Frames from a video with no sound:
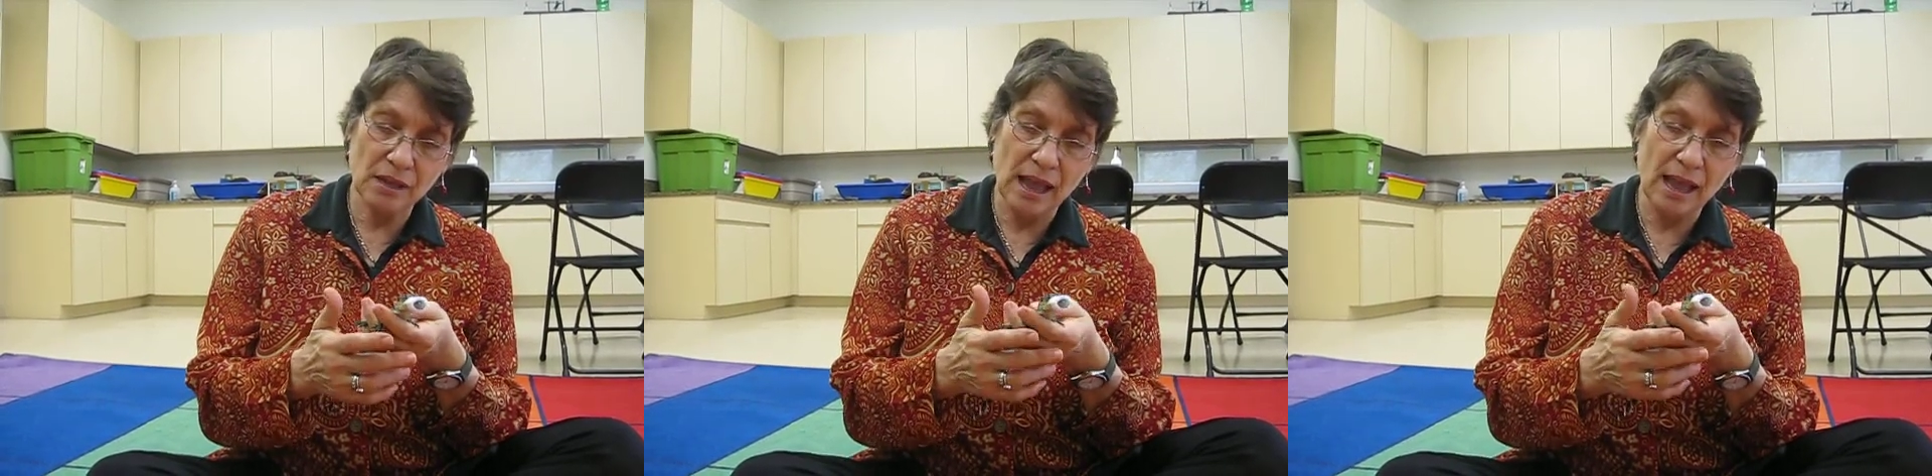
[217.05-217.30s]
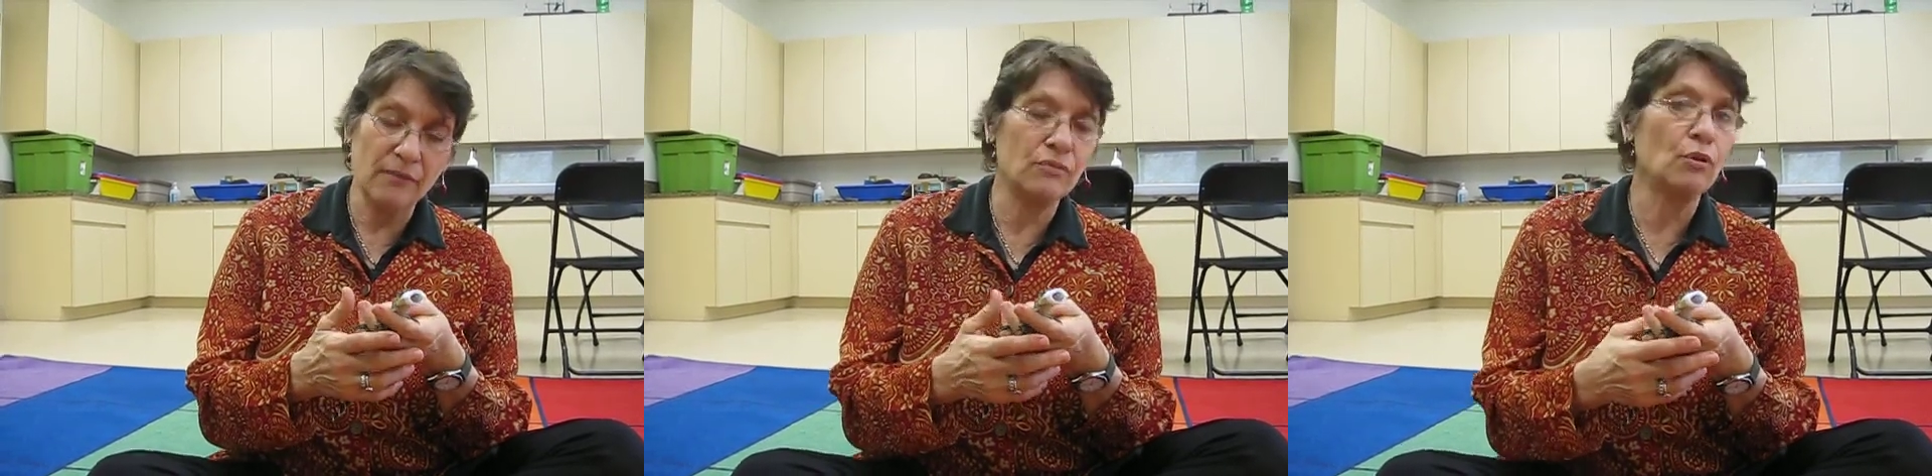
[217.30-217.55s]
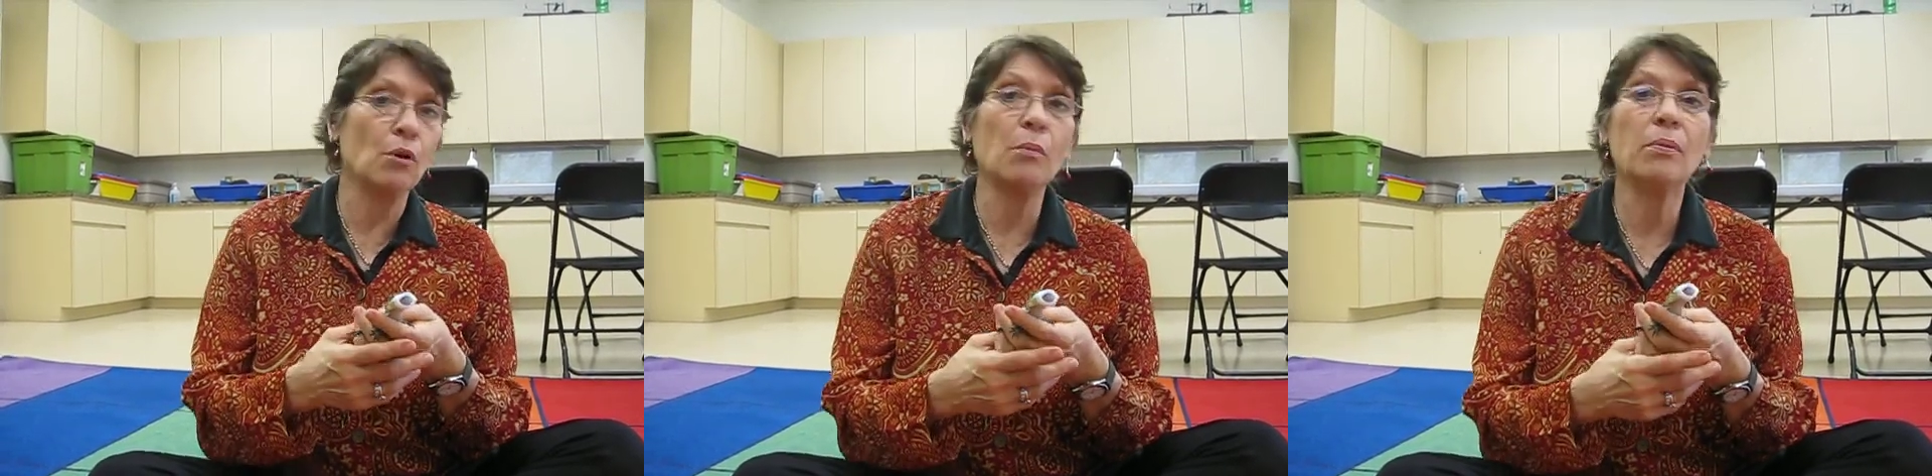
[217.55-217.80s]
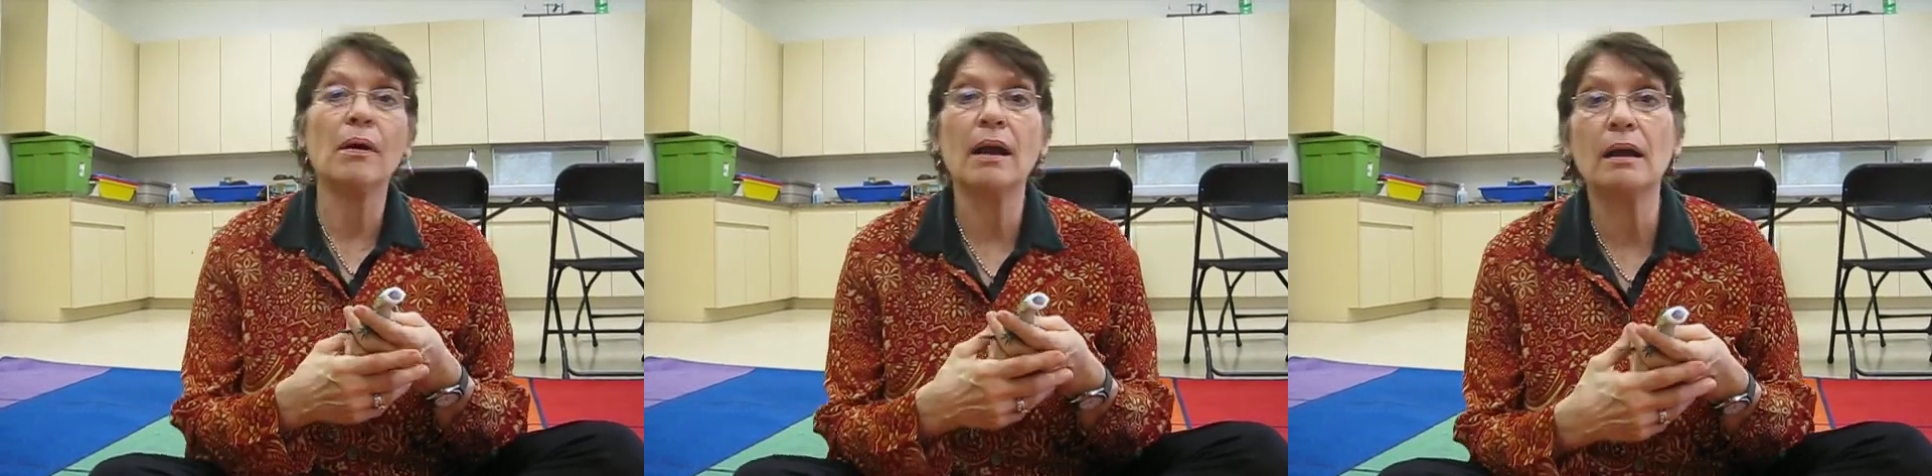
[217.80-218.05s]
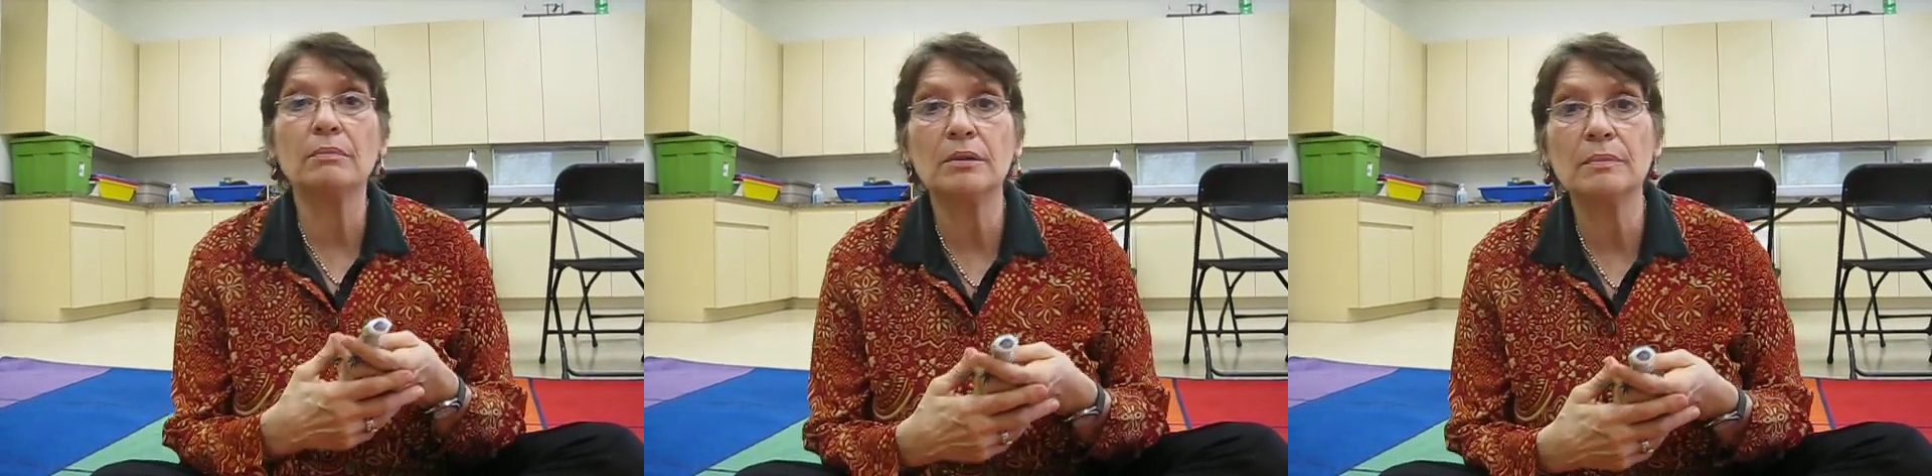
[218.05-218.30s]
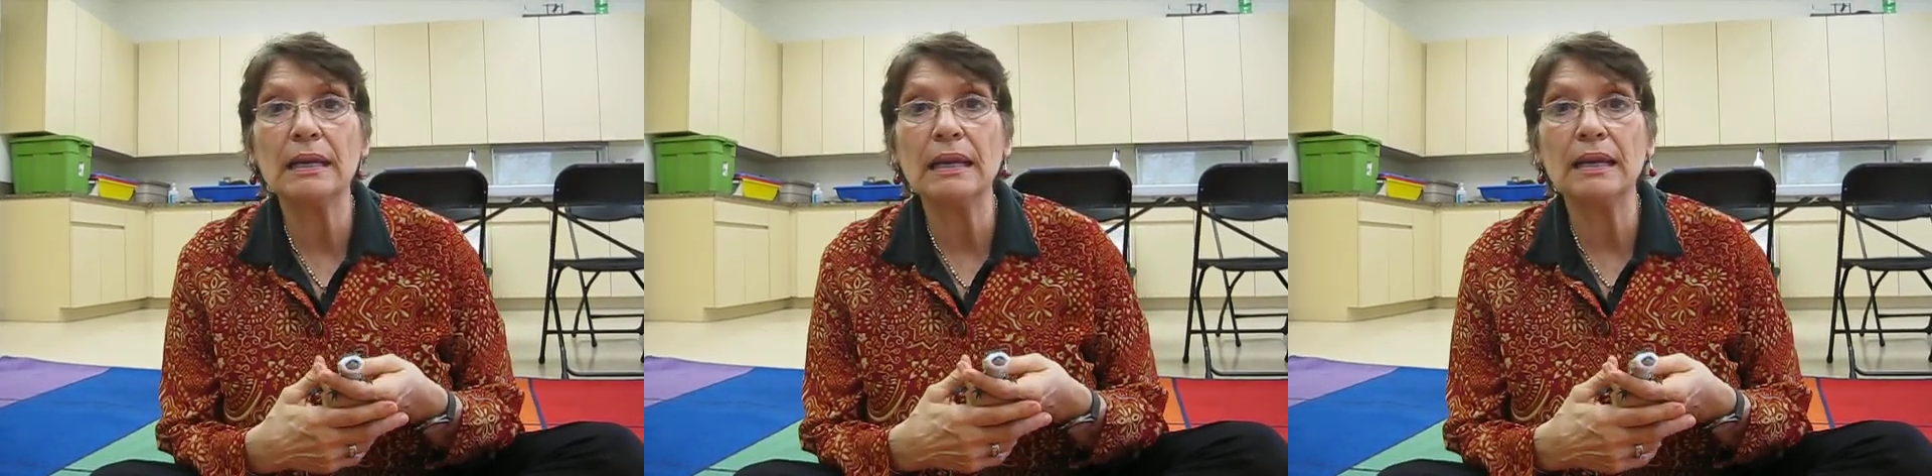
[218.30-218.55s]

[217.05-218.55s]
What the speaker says: have no problem